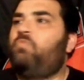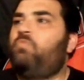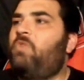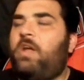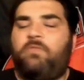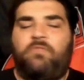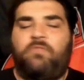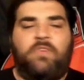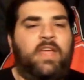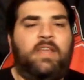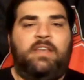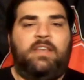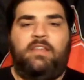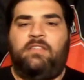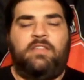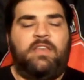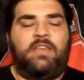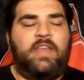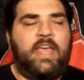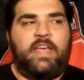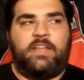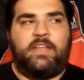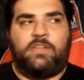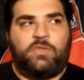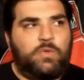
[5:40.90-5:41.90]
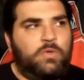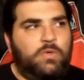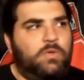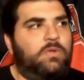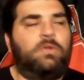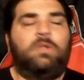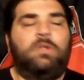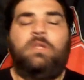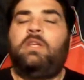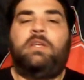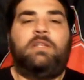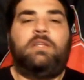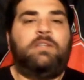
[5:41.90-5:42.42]
Not Randy the
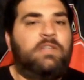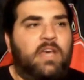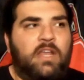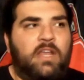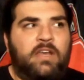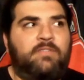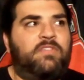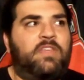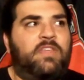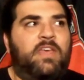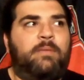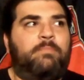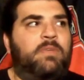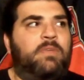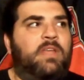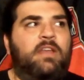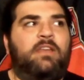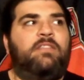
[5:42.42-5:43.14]
Natural. None of them.